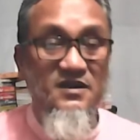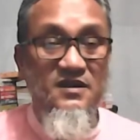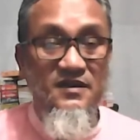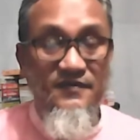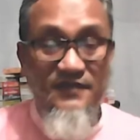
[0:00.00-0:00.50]

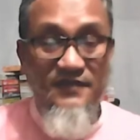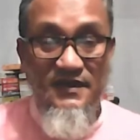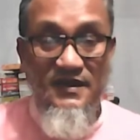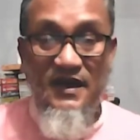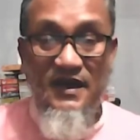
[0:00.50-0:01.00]

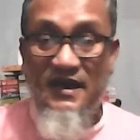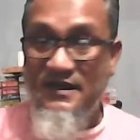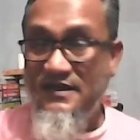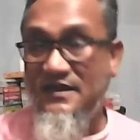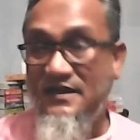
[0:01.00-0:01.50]
the
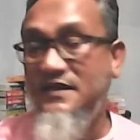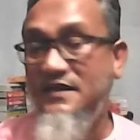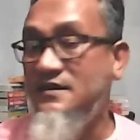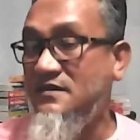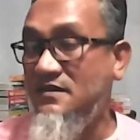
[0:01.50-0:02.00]
article
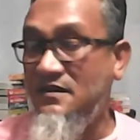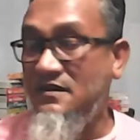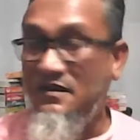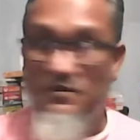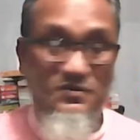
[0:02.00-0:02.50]
is
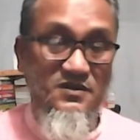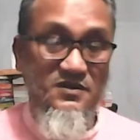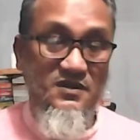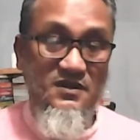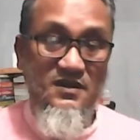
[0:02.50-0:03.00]
used.
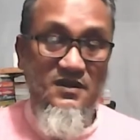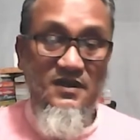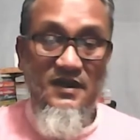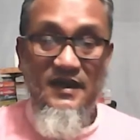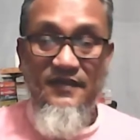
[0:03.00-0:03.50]

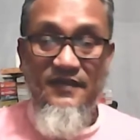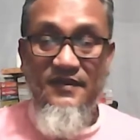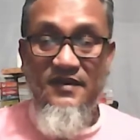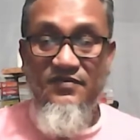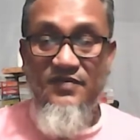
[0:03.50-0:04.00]
And
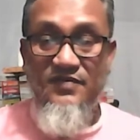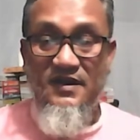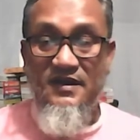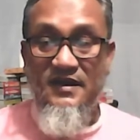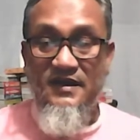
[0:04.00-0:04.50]
then
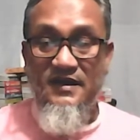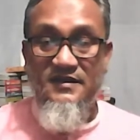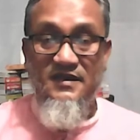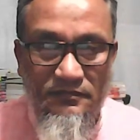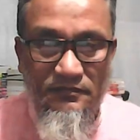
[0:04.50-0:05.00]
friend, next slide.